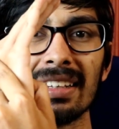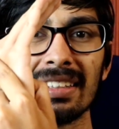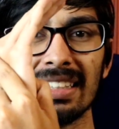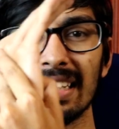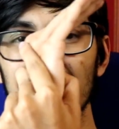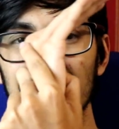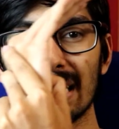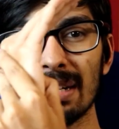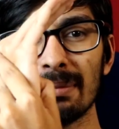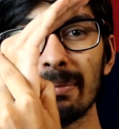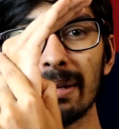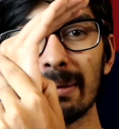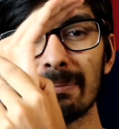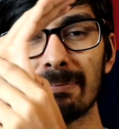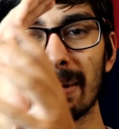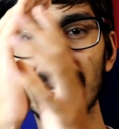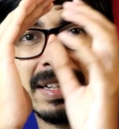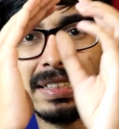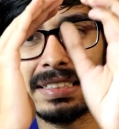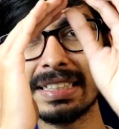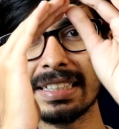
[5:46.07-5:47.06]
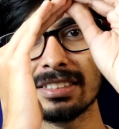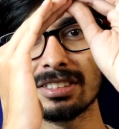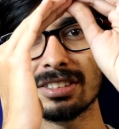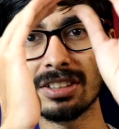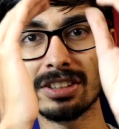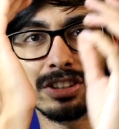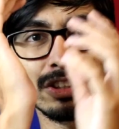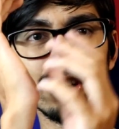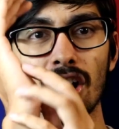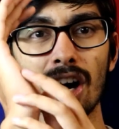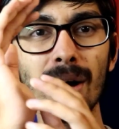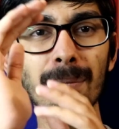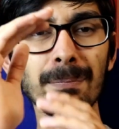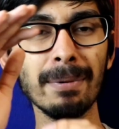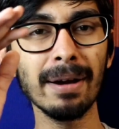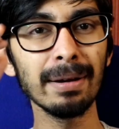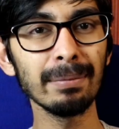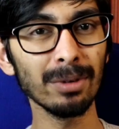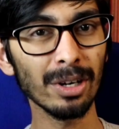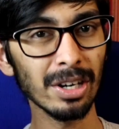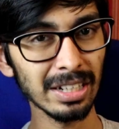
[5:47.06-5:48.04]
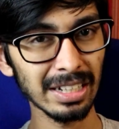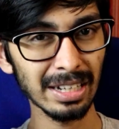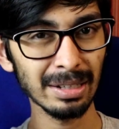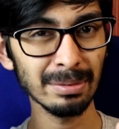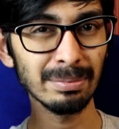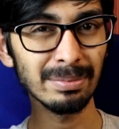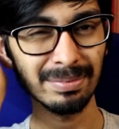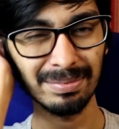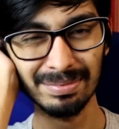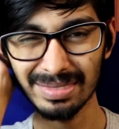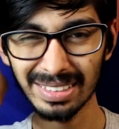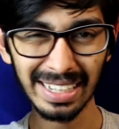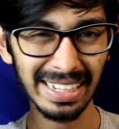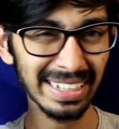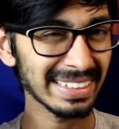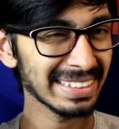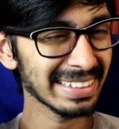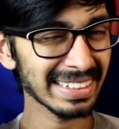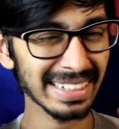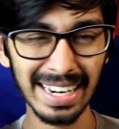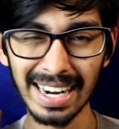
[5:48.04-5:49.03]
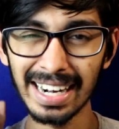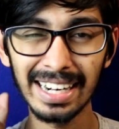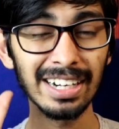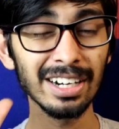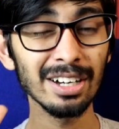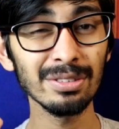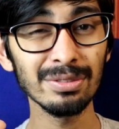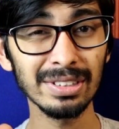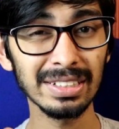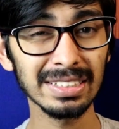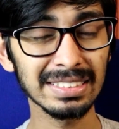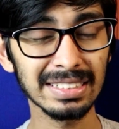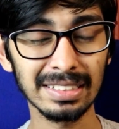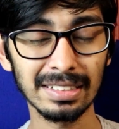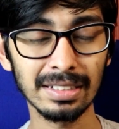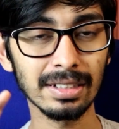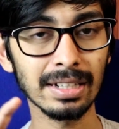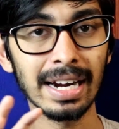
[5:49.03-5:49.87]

little bit bulging, so top and bottom it is